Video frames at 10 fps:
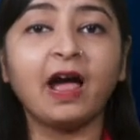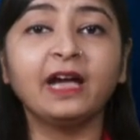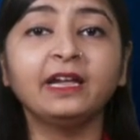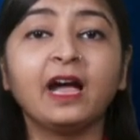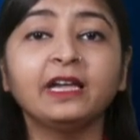
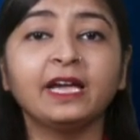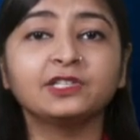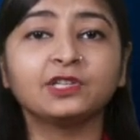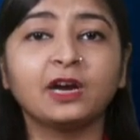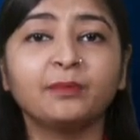
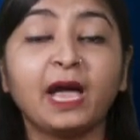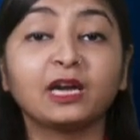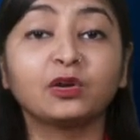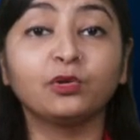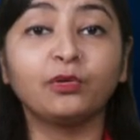IIHR,
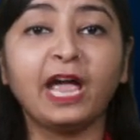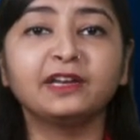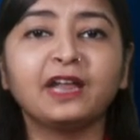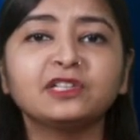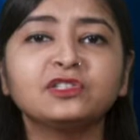Bangalore
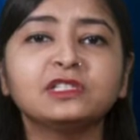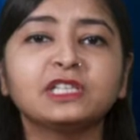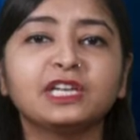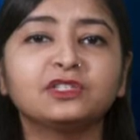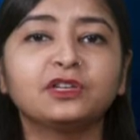and National
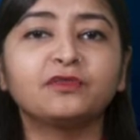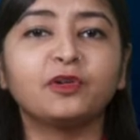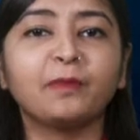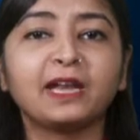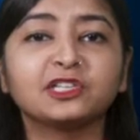Center
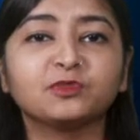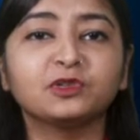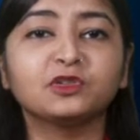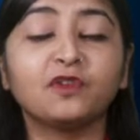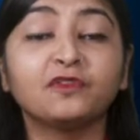for
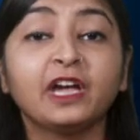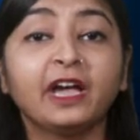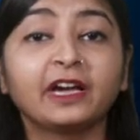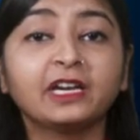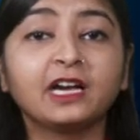Management of
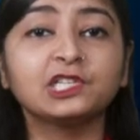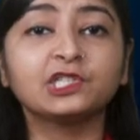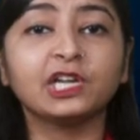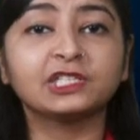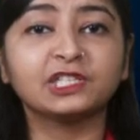
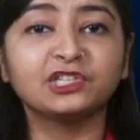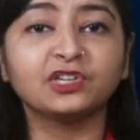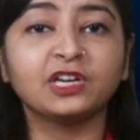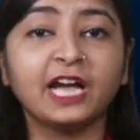Agriculture Extension,